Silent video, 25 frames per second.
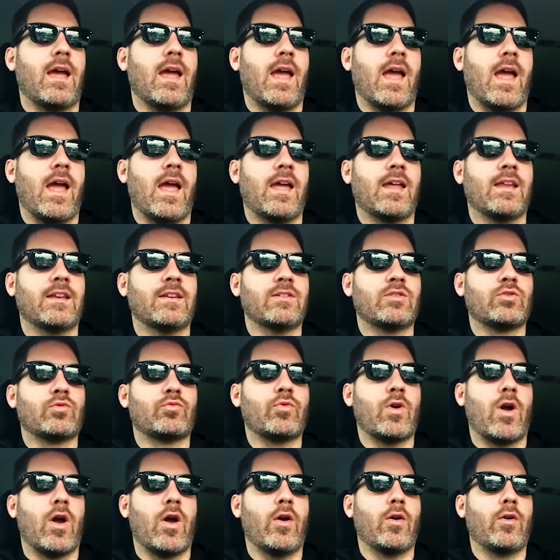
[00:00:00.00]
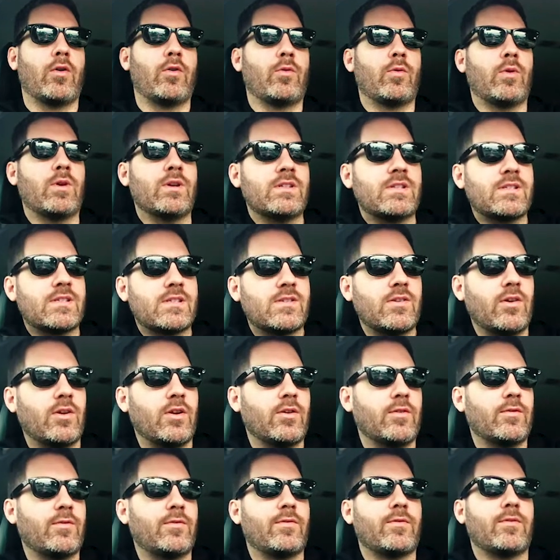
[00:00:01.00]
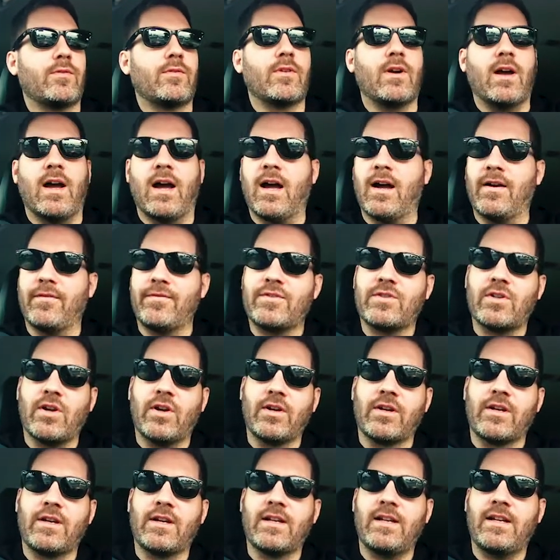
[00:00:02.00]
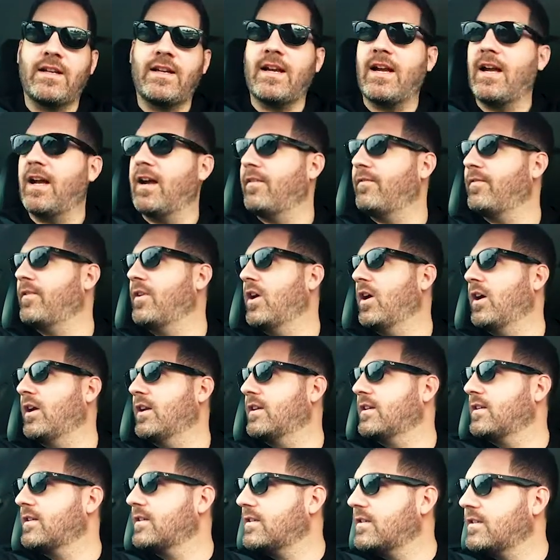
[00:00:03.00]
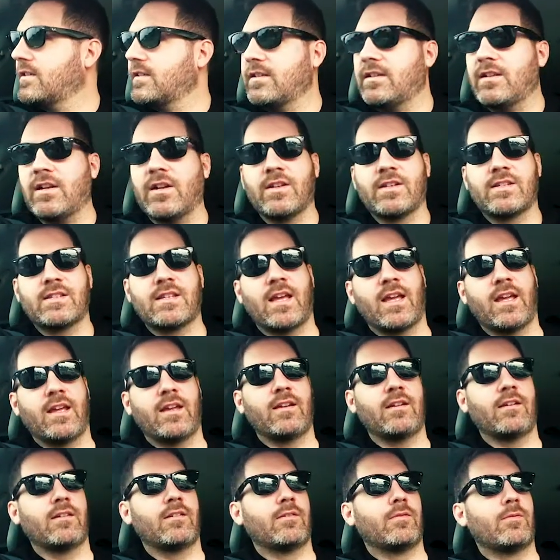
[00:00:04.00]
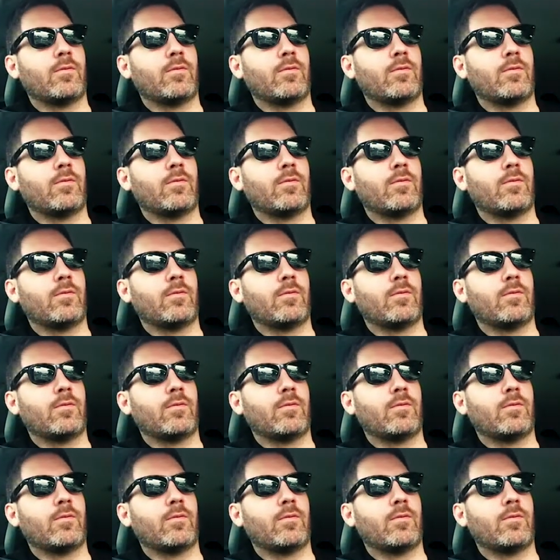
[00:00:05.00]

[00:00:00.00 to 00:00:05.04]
and Ro was sort of half jokingly, half not, saying,